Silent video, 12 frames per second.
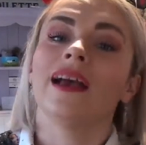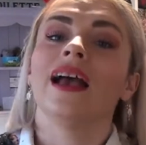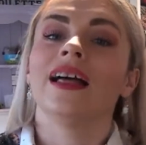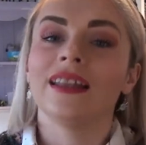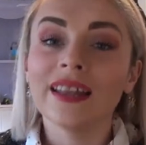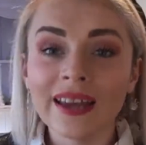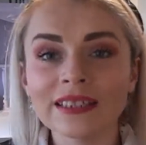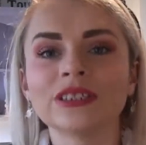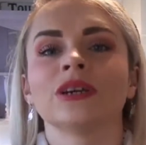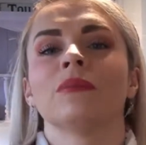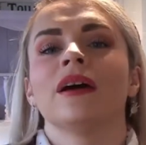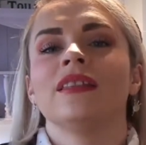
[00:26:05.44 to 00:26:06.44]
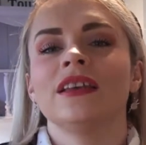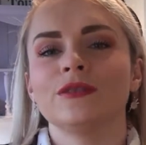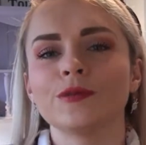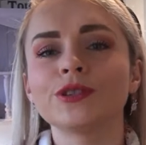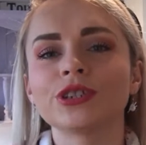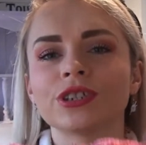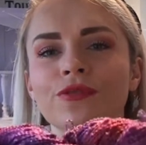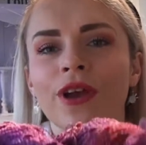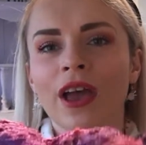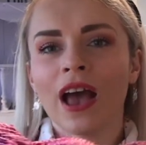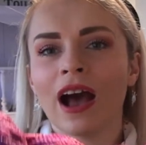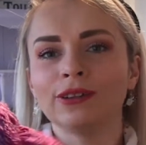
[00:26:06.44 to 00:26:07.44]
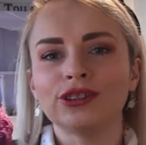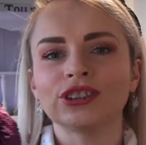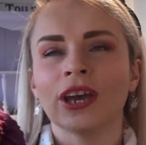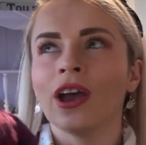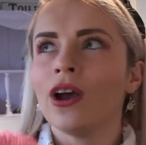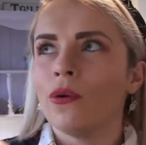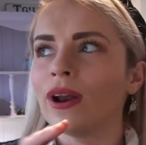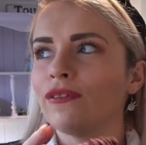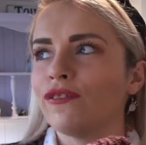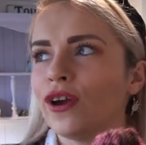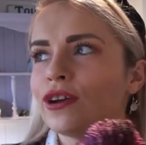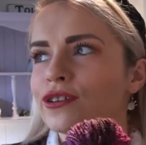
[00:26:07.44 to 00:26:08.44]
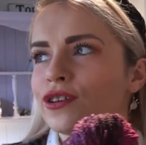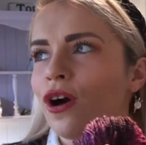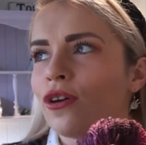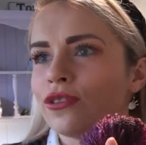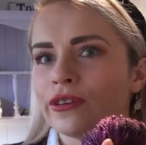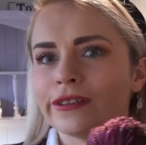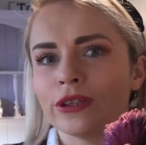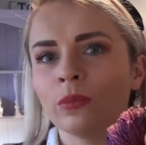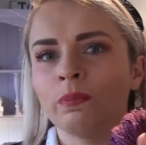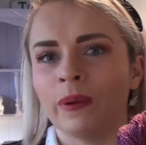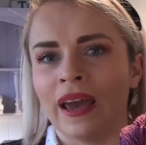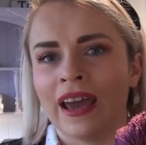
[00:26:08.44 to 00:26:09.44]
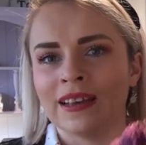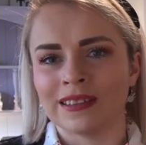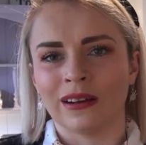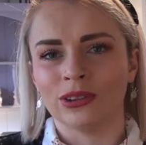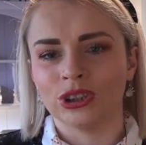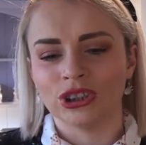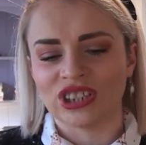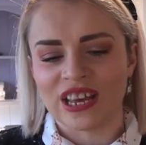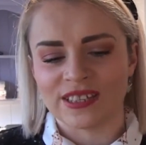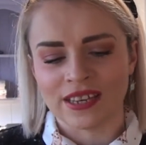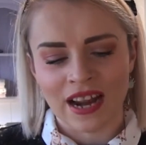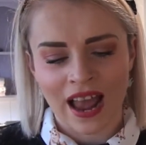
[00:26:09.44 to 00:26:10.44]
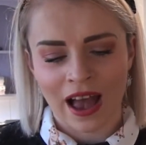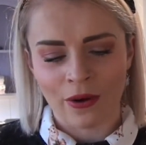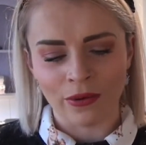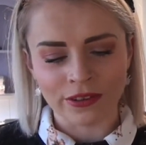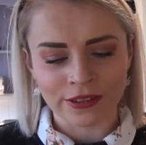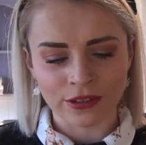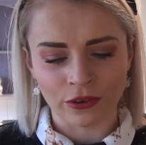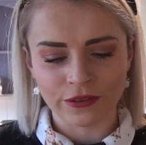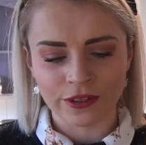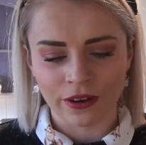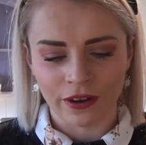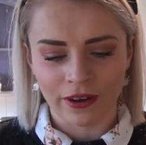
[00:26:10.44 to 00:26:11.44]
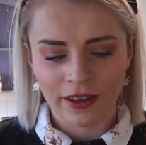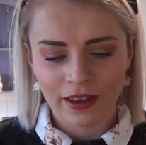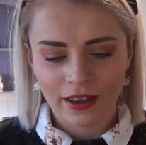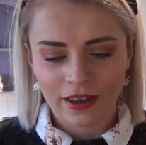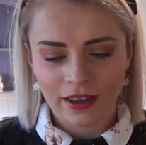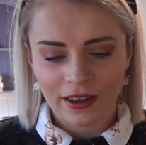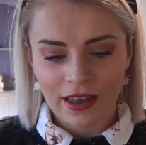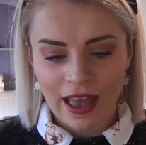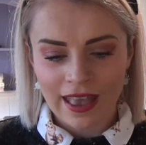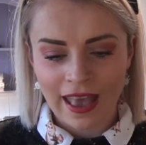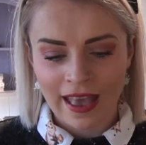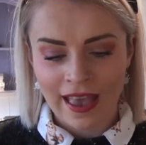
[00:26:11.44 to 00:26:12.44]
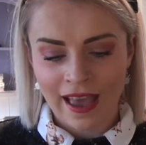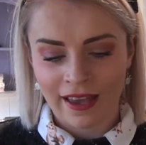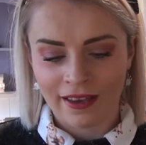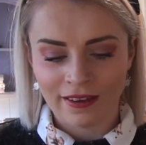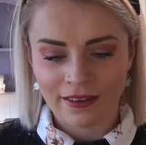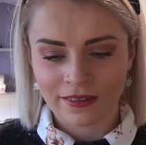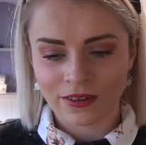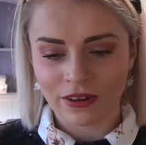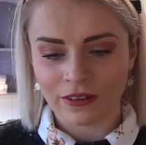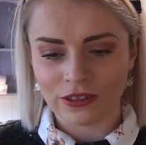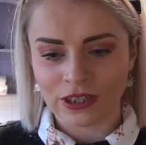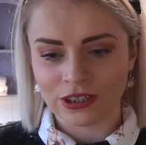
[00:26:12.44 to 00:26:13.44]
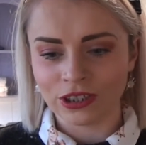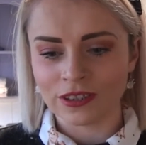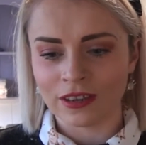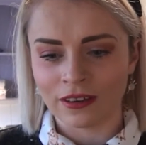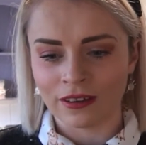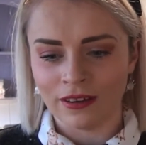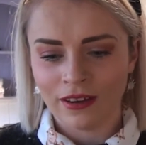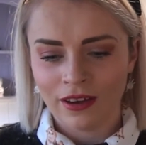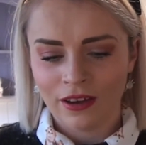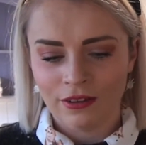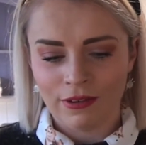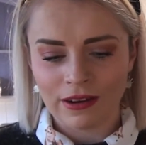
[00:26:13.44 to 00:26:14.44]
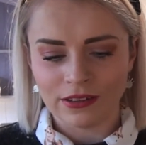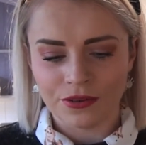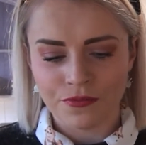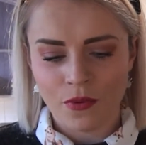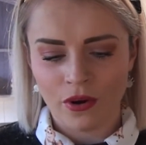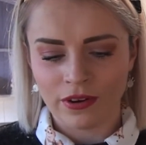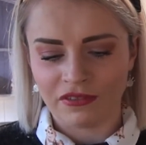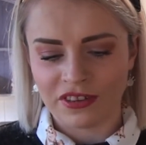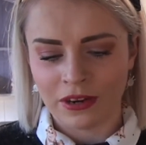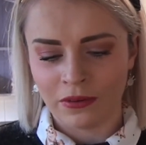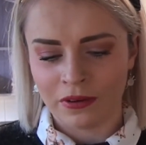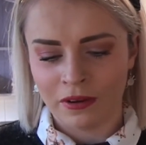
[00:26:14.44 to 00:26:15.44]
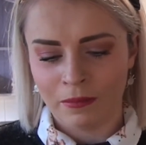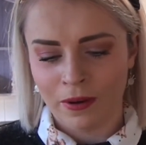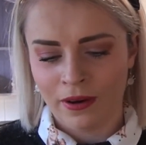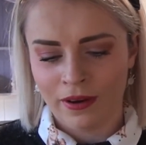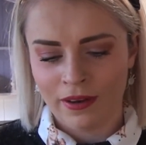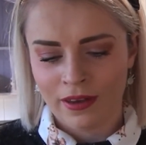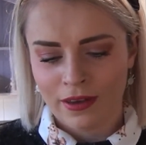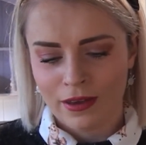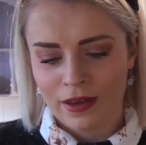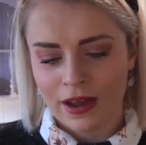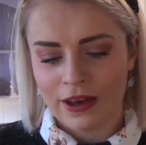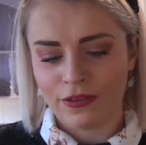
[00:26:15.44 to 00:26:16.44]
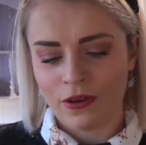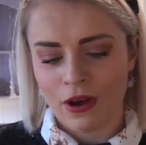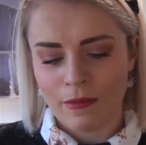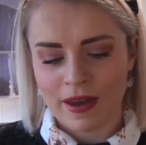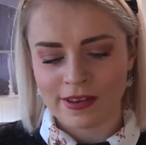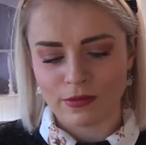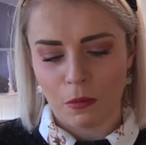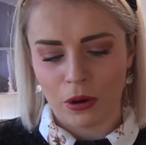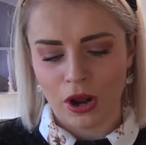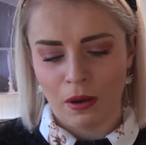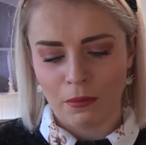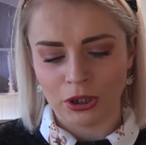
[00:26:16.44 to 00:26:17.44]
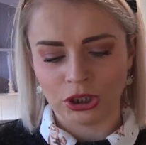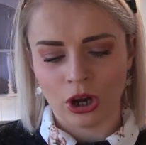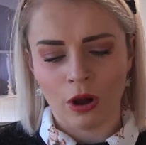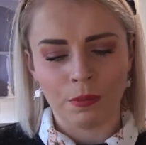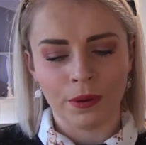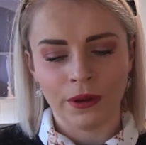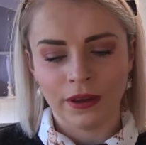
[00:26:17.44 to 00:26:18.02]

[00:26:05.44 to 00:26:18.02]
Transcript: Elatum, and this was just when I first got the slub base, I was just testing it out and stuff, so yeah, so it's just a random one I've done, but I thought I may as well put it on my shop